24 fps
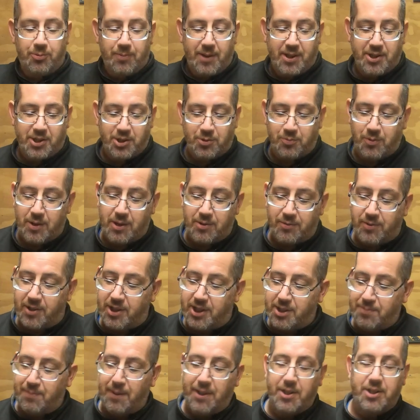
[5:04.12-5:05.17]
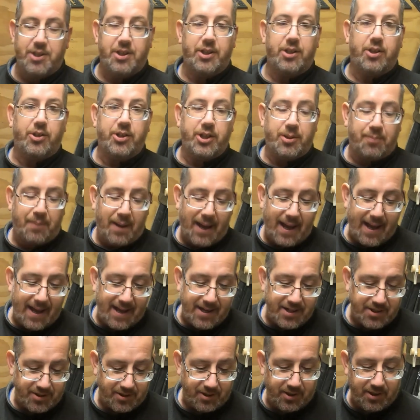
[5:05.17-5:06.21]
much as well, especially on your
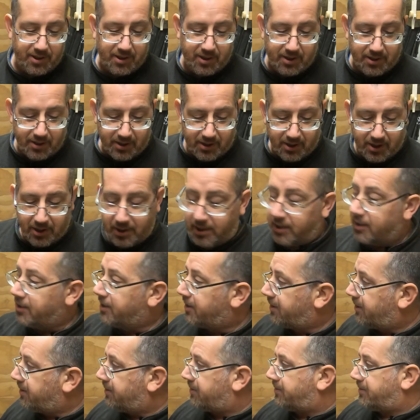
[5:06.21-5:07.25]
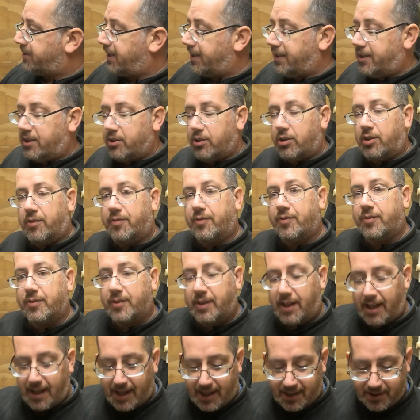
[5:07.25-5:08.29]
pad, take it off
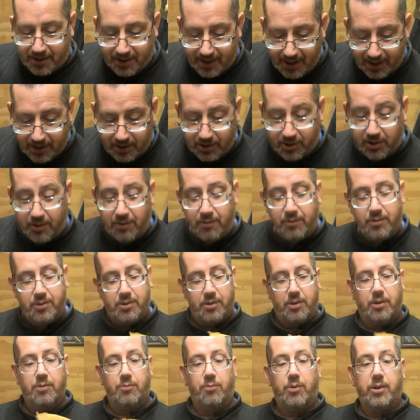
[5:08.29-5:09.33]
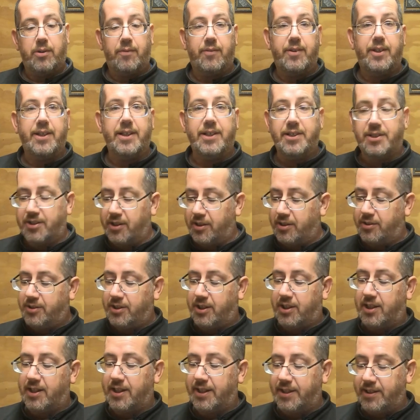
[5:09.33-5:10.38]
and then use one of these to
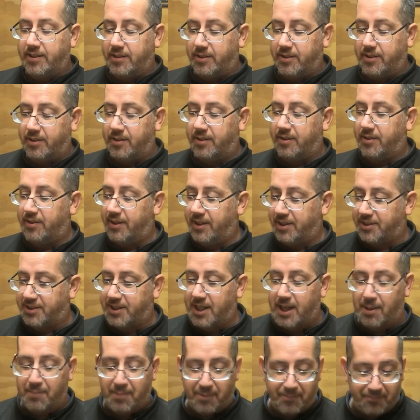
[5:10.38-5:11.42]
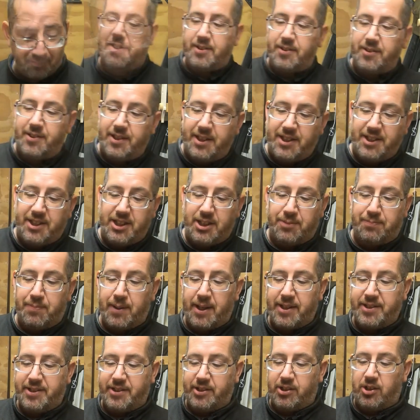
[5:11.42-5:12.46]
clean this up. This is
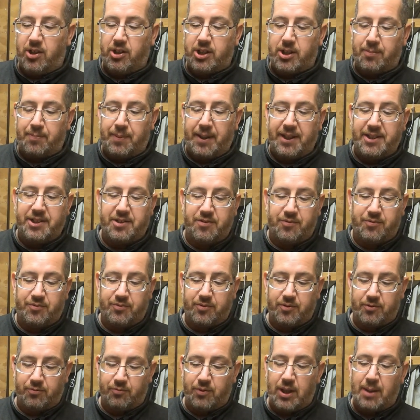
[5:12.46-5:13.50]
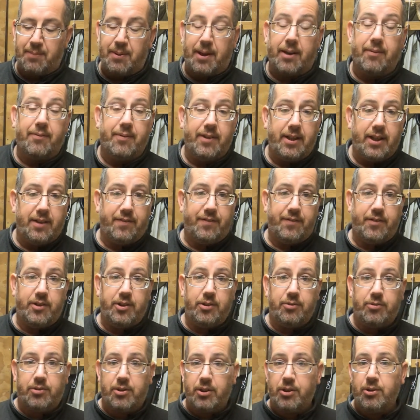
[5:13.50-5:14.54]
basically like a piece of rubber. If
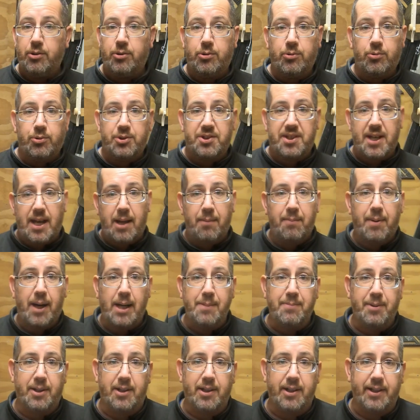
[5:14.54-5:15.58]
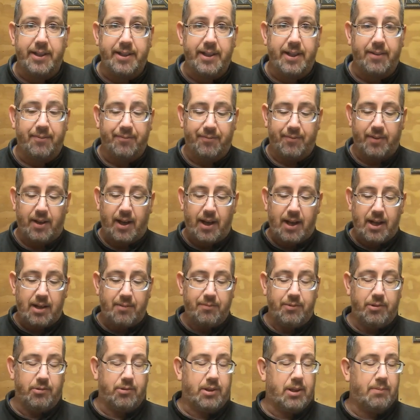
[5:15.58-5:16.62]
you Google sandpaper cleaner, um,
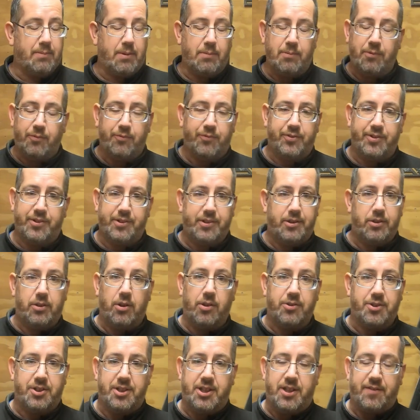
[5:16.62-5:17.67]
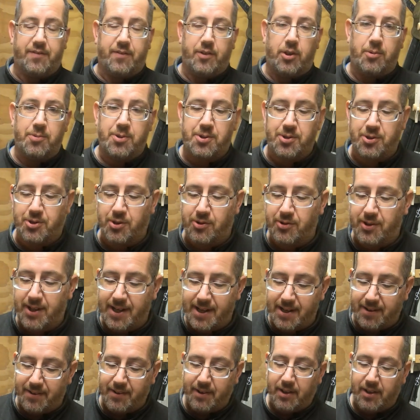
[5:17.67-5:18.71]
you'll come up with lots of different options on there.